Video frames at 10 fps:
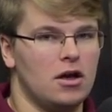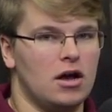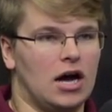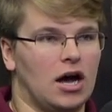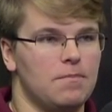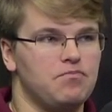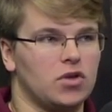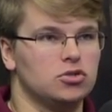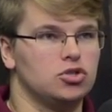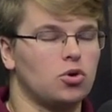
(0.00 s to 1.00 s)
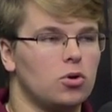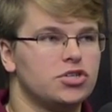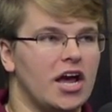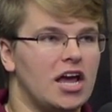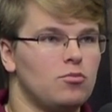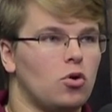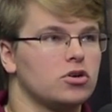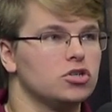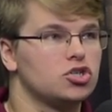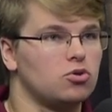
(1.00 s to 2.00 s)
Uh, Georgia Amoore
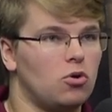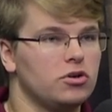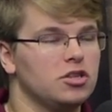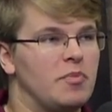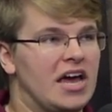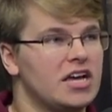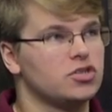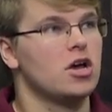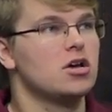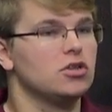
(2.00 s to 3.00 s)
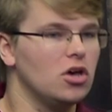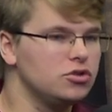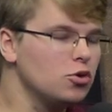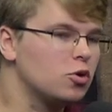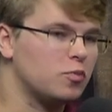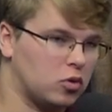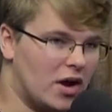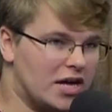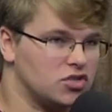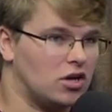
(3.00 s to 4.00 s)
controlling the pace. Duke
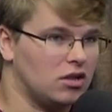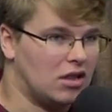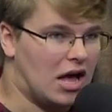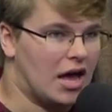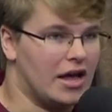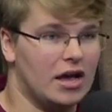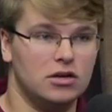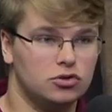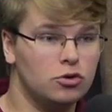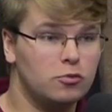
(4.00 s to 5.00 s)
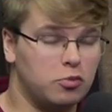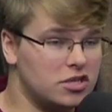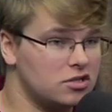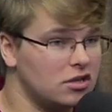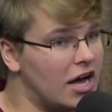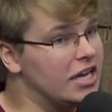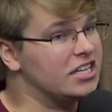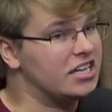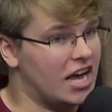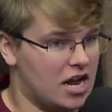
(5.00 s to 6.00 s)
pressed a lot. Duke pressed a lot
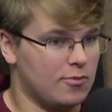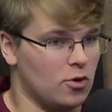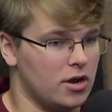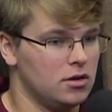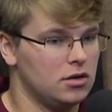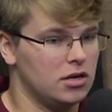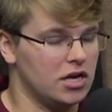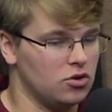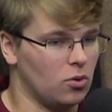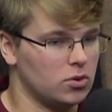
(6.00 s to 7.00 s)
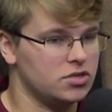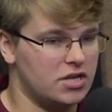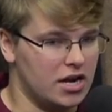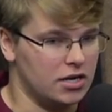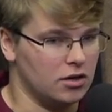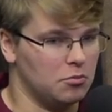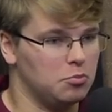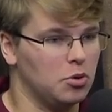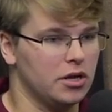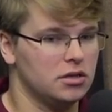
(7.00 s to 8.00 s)
in Cameron Indoor Stadium,
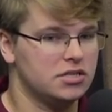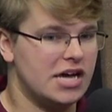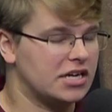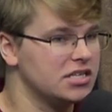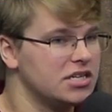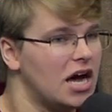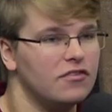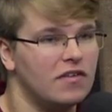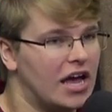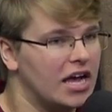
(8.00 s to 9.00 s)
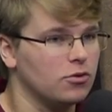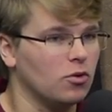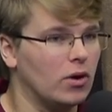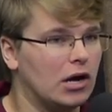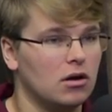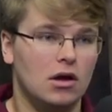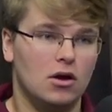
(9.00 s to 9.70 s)
but Tech did not handle it well.